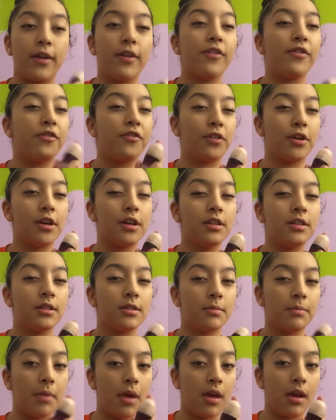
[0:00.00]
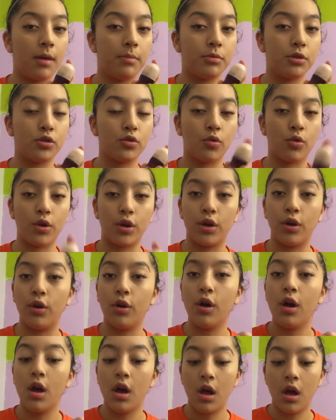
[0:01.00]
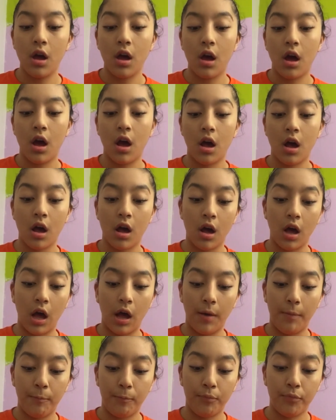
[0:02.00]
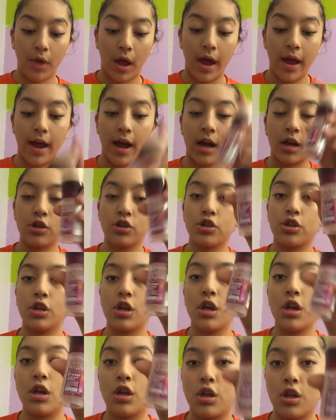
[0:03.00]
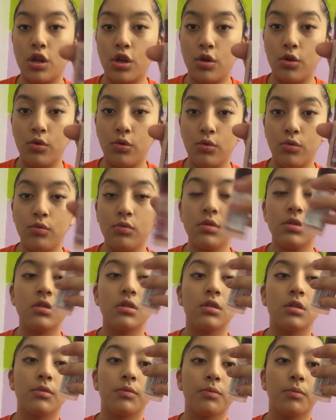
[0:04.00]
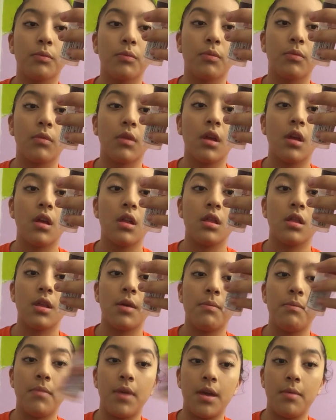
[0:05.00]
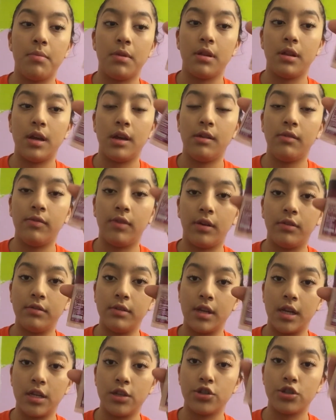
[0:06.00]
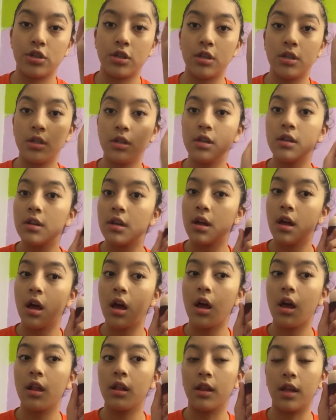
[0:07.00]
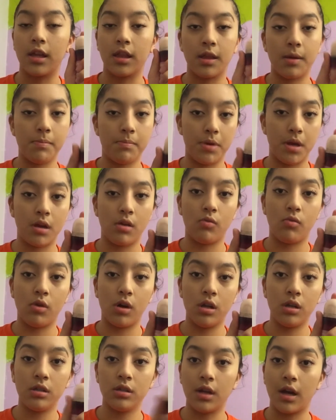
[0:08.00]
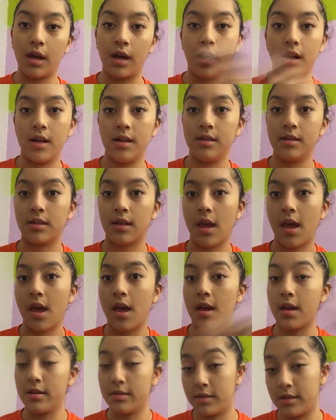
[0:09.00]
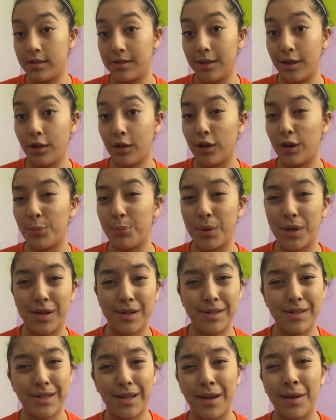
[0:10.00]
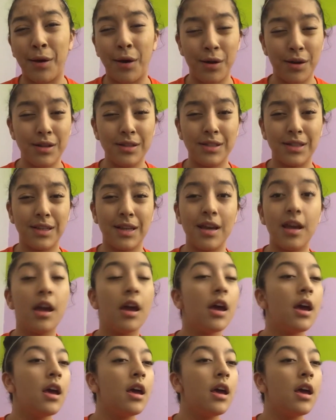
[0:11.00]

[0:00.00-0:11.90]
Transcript: first makeup tutorial, I actually use the Maybelline foundation, like the big one, as a concealer because it honestly